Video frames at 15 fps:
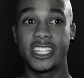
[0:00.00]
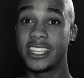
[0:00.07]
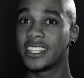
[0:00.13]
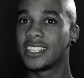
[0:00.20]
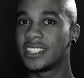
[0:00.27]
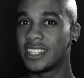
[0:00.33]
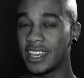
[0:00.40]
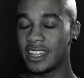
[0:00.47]
she
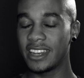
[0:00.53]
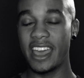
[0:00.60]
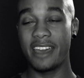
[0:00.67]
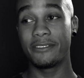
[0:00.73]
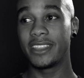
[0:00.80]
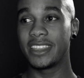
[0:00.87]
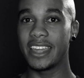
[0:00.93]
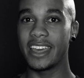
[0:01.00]
just did
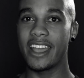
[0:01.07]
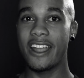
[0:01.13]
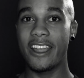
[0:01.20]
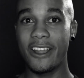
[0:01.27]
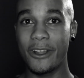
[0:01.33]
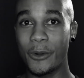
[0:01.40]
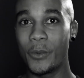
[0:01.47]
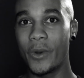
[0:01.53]
everything
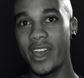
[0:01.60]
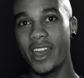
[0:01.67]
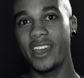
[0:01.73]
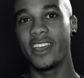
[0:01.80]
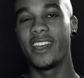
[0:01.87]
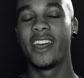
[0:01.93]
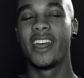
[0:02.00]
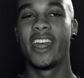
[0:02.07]
her way.
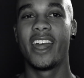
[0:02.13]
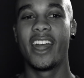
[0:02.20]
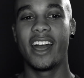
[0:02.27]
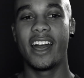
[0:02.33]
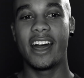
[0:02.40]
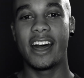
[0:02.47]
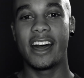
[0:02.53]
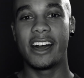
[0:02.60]

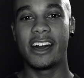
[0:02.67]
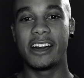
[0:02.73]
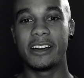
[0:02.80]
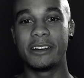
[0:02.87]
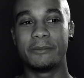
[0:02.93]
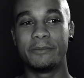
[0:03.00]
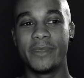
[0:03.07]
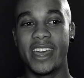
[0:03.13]

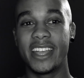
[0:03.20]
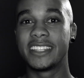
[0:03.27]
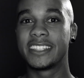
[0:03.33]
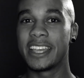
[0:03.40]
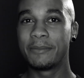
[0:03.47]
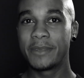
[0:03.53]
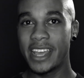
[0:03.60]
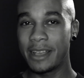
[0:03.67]
And
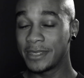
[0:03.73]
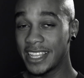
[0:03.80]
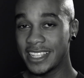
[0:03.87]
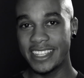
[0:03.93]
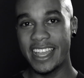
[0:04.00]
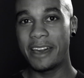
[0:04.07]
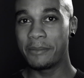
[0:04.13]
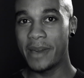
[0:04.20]
sometimes
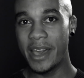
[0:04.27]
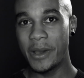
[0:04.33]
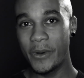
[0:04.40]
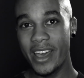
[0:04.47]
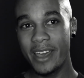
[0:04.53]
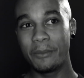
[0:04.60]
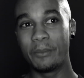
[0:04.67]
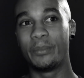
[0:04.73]
that's not my
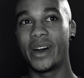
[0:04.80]
way,